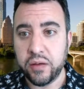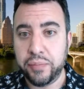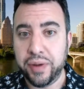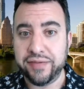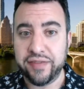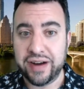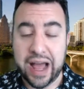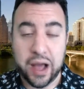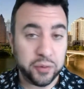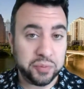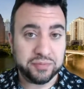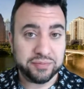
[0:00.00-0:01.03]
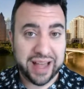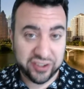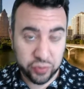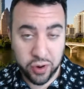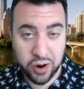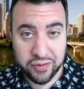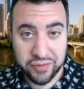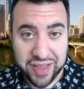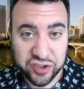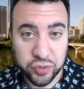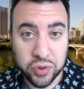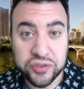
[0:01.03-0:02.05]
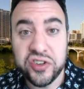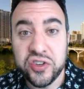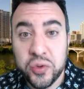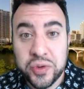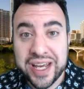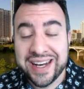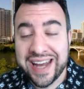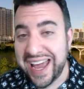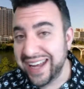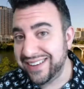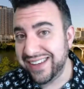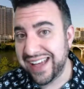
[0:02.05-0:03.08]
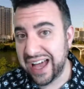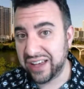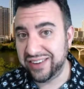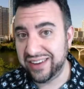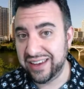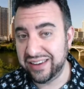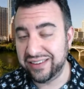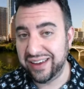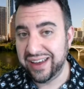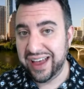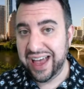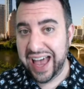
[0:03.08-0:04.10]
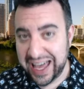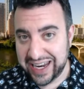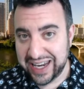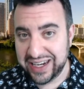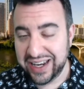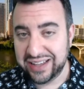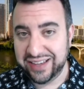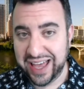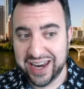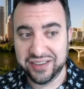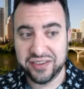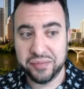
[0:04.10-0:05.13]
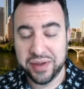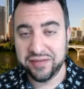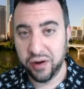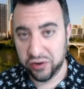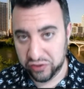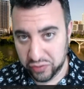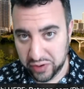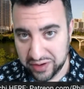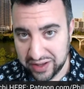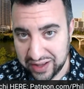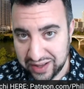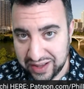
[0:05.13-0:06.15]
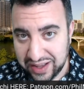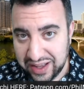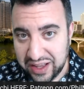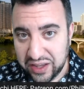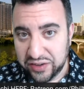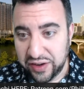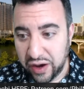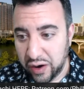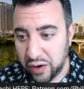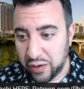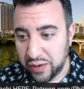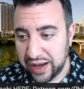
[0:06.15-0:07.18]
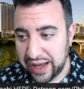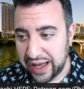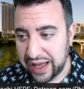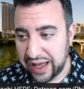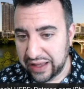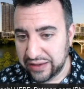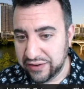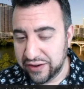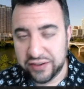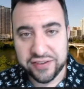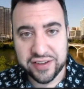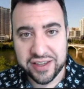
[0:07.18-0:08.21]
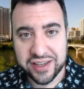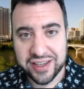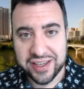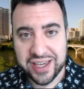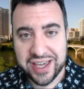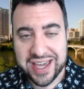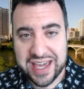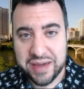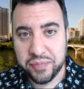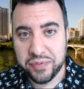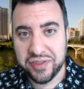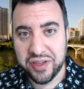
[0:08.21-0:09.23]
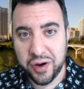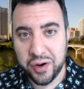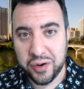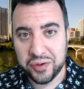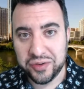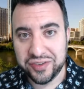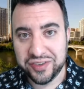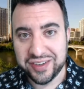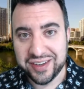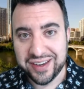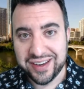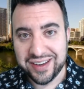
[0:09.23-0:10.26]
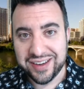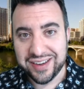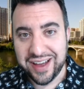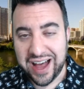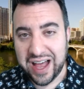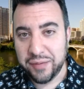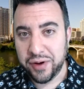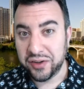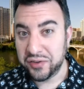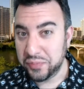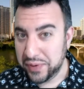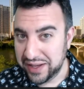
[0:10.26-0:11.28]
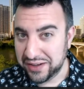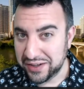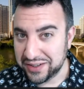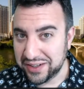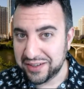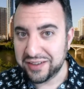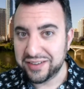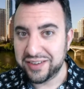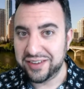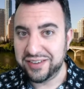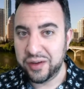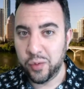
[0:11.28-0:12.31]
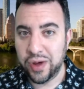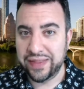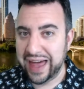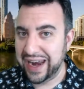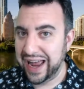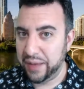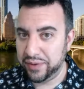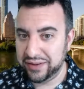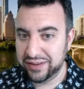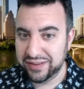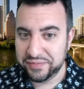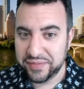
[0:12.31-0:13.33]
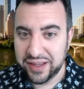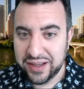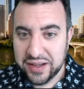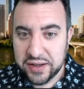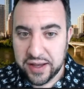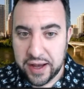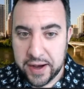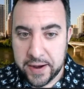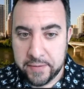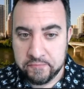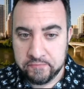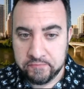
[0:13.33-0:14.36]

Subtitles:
But for now, that's where TuneIn ATX is headed. It's headed to be virtual. So just keep those eyeballs peeled to see when that happens. I